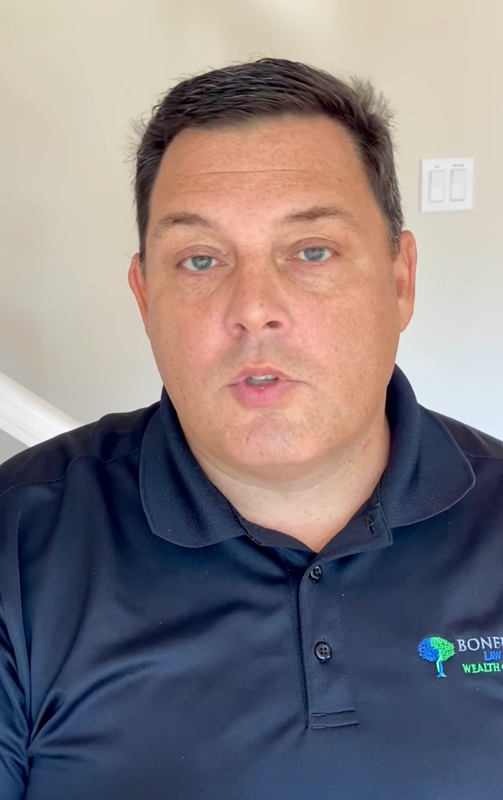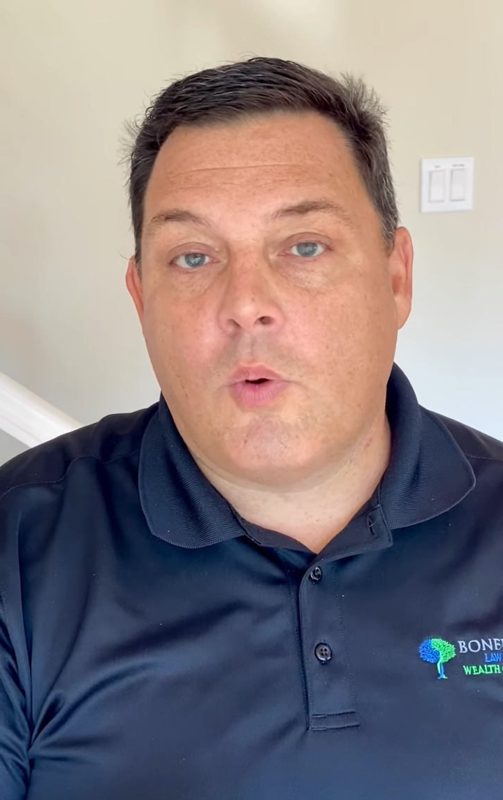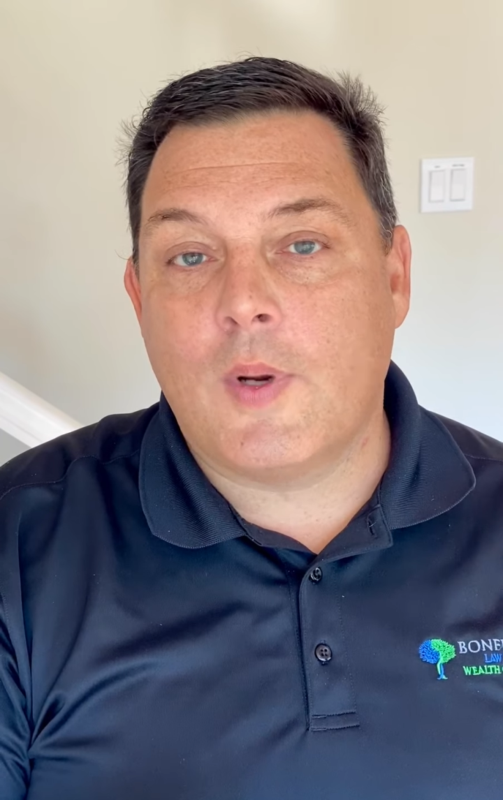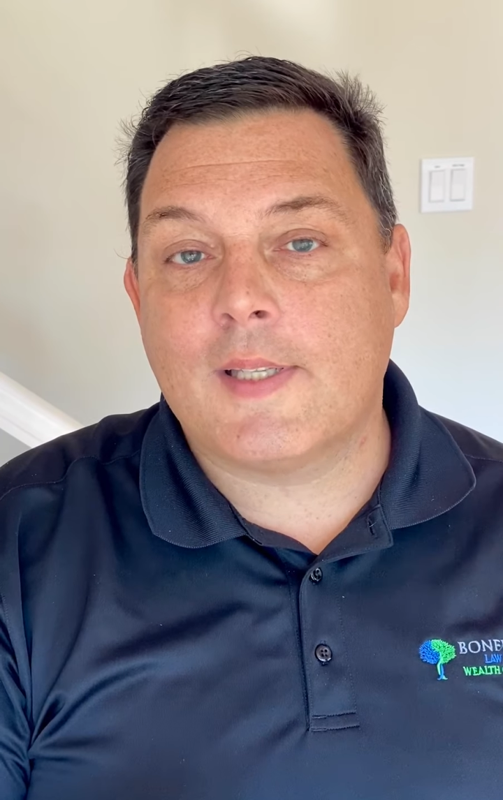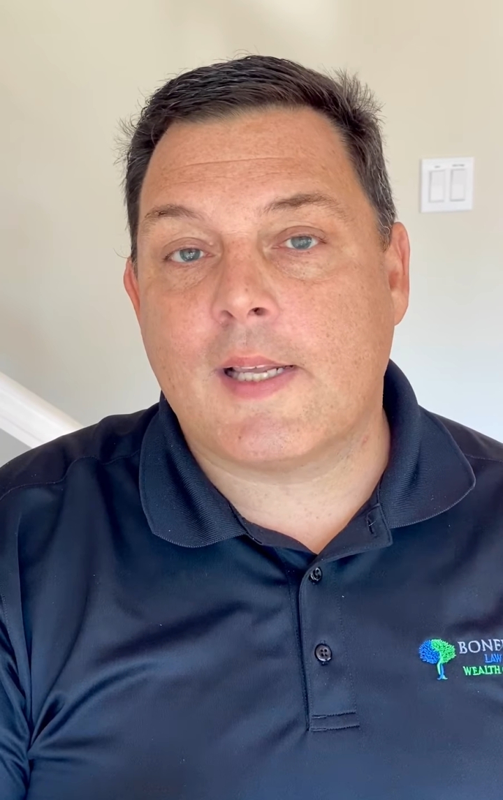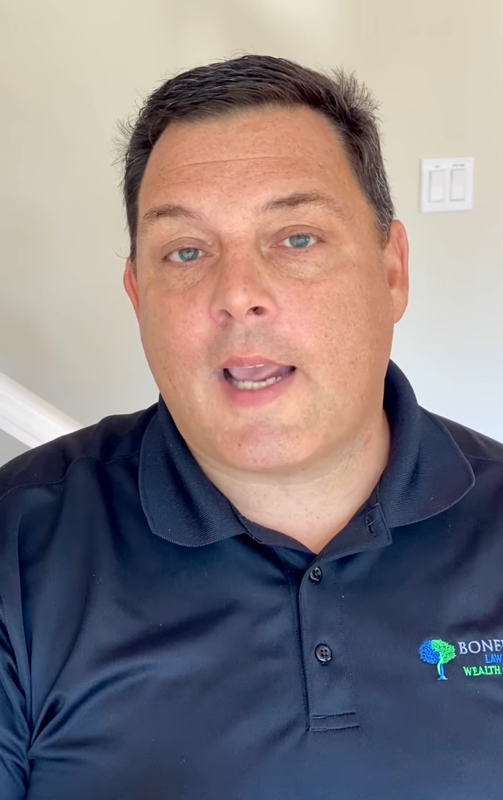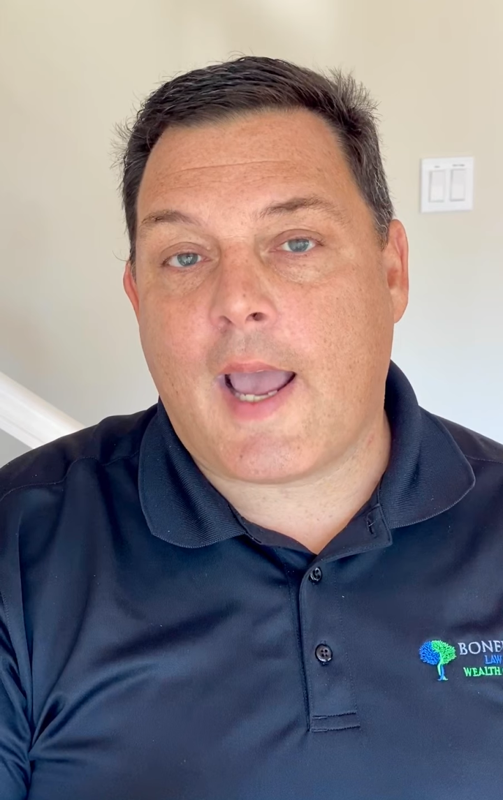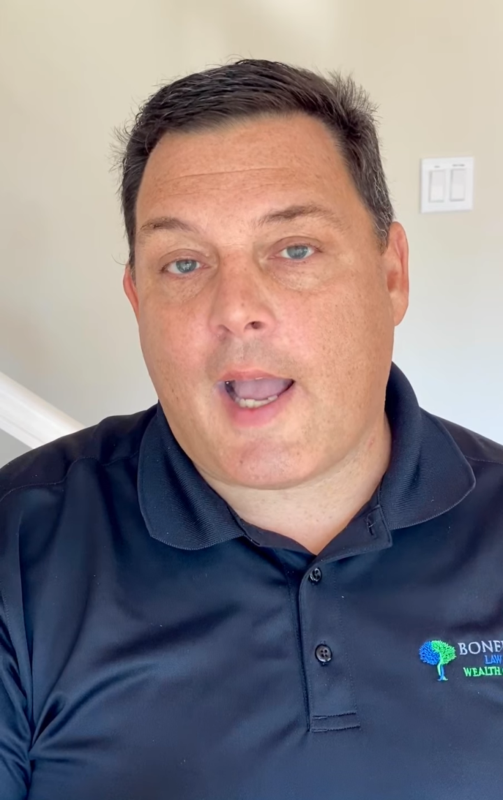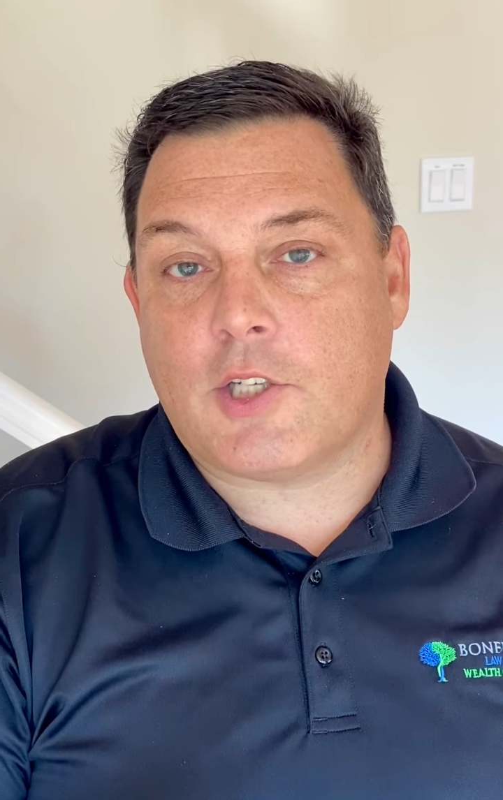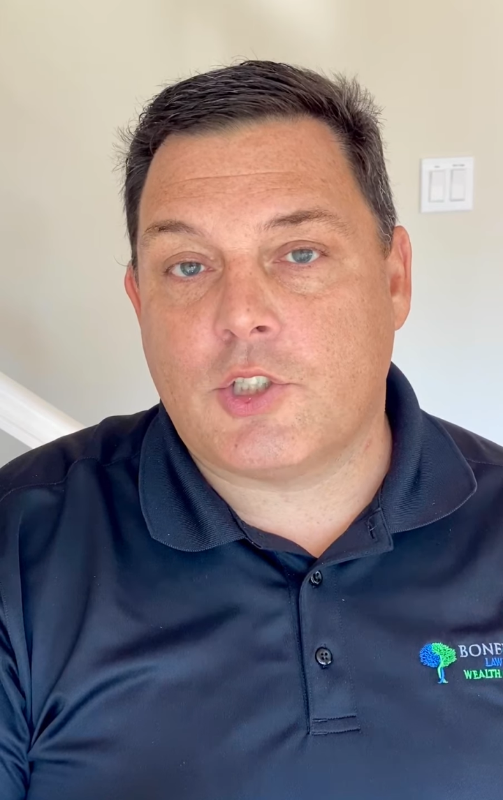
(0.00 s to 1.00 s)
So what's the
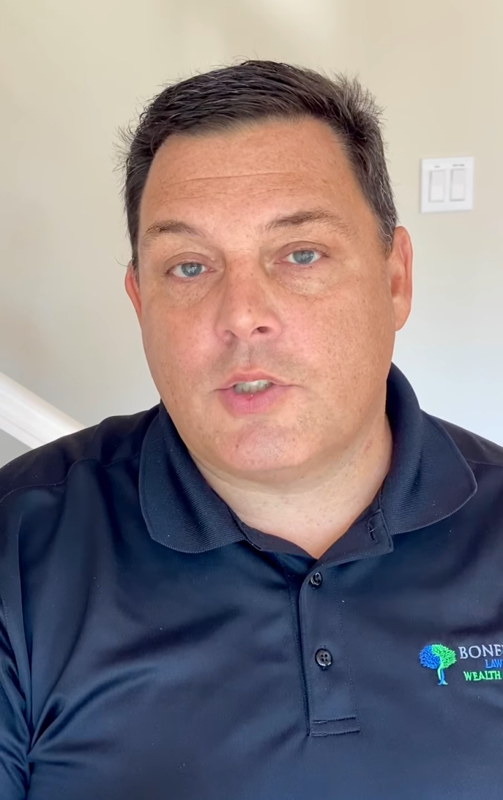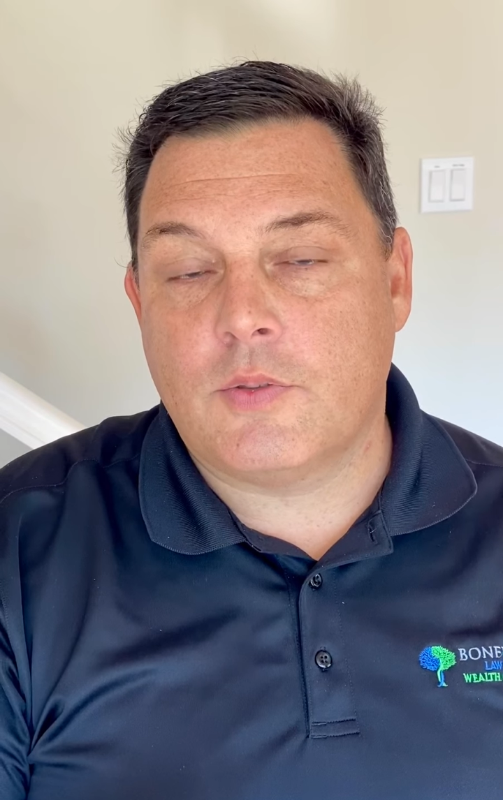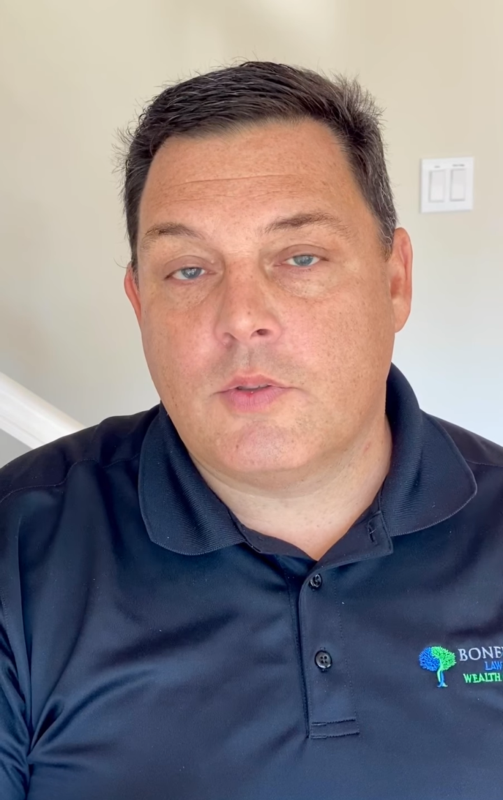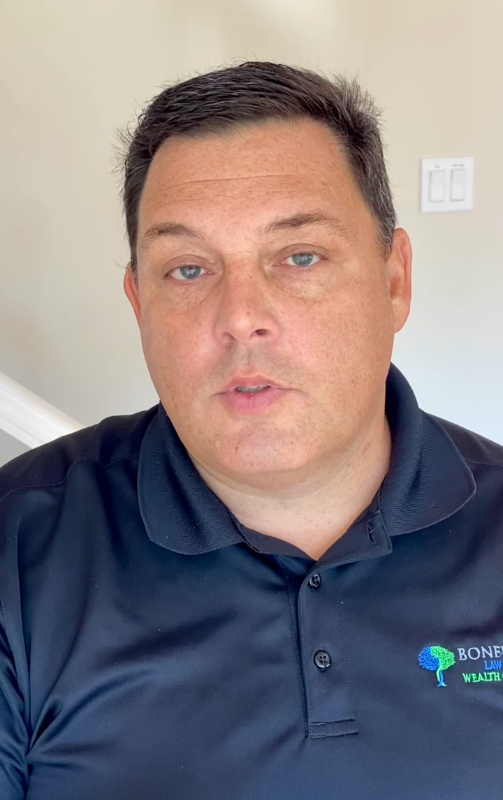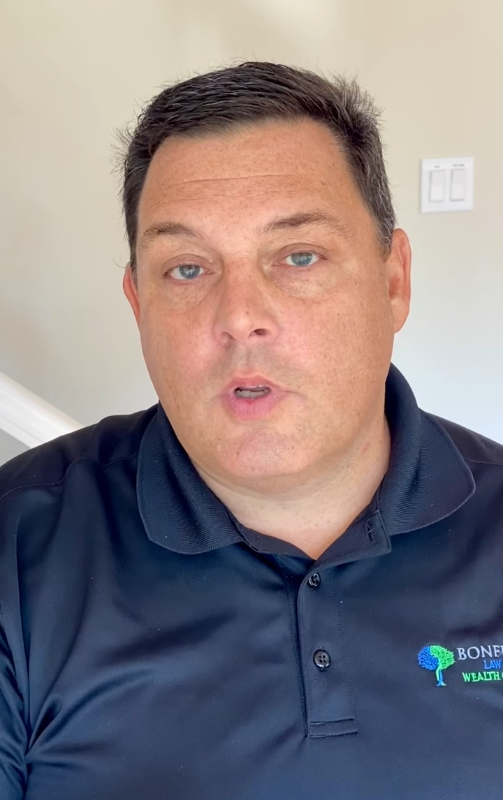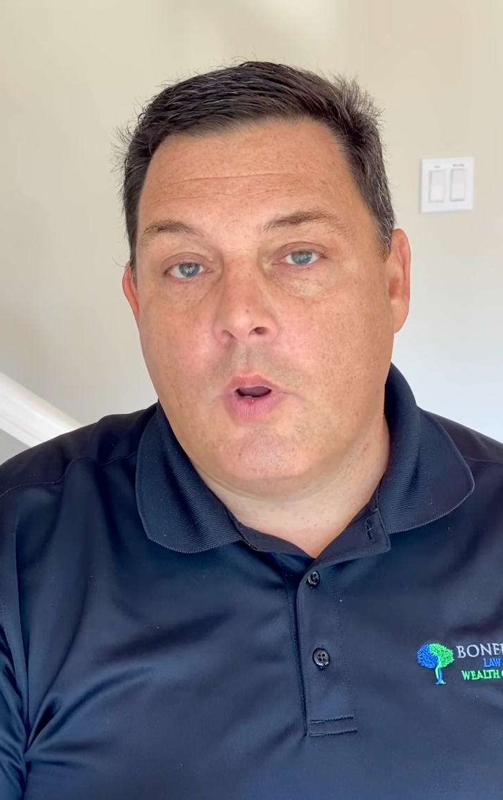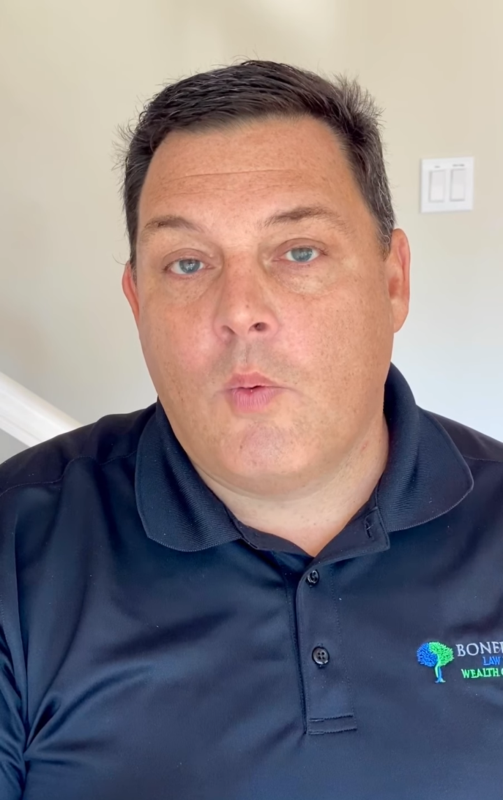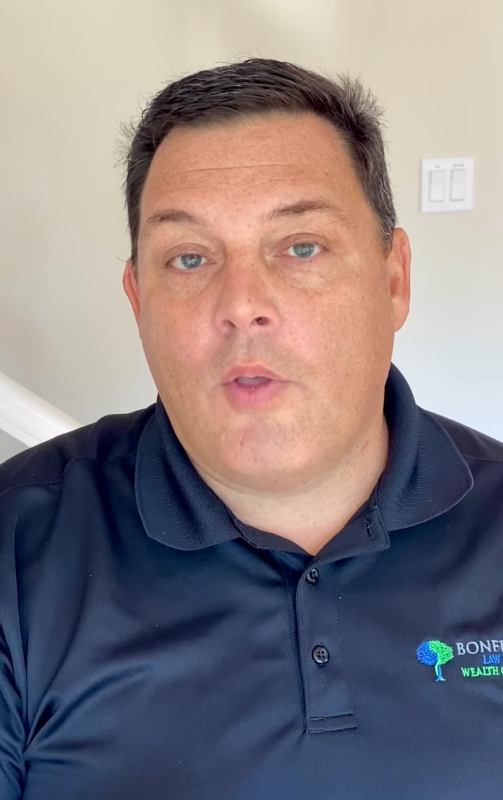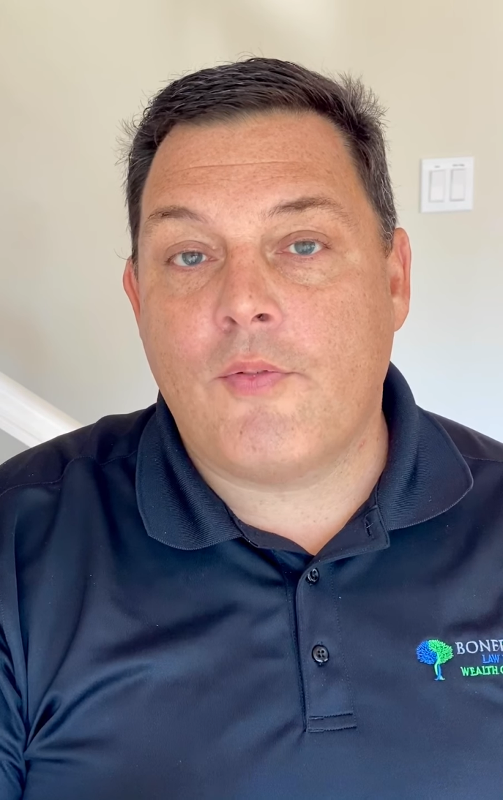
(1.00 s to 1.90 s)
catch? Well,